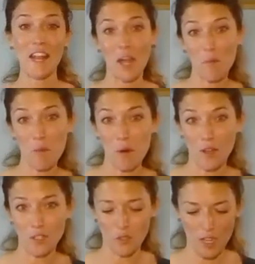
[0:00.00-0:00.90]
Now my
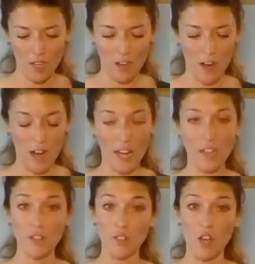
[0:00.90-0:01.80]
party trick. All right,
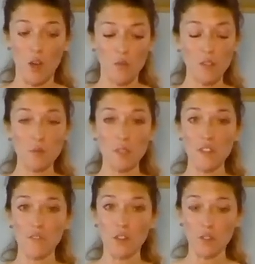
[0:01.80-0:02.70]
so this one
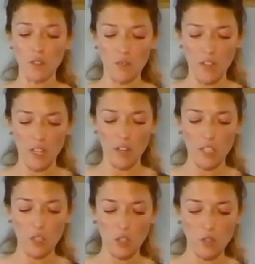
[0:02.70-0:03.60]
can feel a little funny. You're
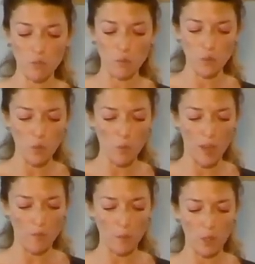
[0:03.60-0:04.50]
going to turn the root
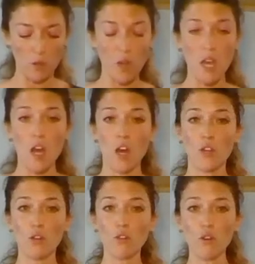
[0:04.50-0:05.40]
away from you.
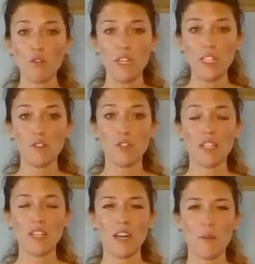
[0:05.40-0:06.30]
Your goal is you're
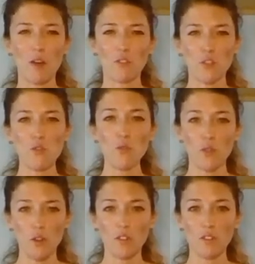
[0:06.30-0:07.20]
going to cut about
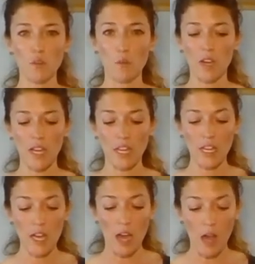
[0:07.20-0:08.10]
2/3 of the way
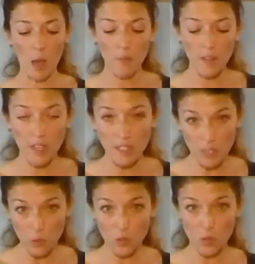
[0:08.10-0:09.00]
up the
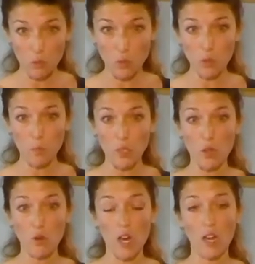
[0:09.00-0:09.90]
onion towards the root, but
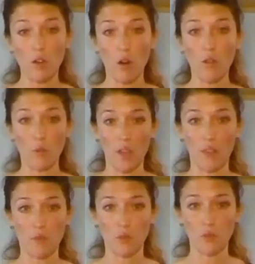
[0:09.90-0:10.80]
don't cut all the way
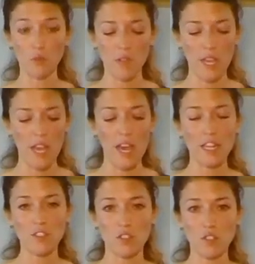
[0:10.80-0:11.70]
through.
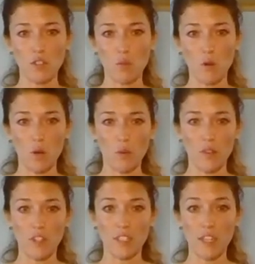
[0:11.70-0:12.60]
And it's just going to work
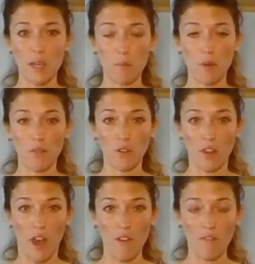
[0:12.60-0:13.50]
with the tip of your
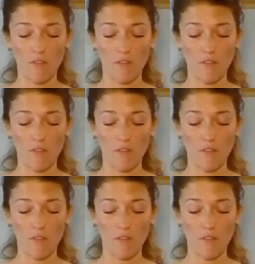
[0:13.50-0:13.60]
knife.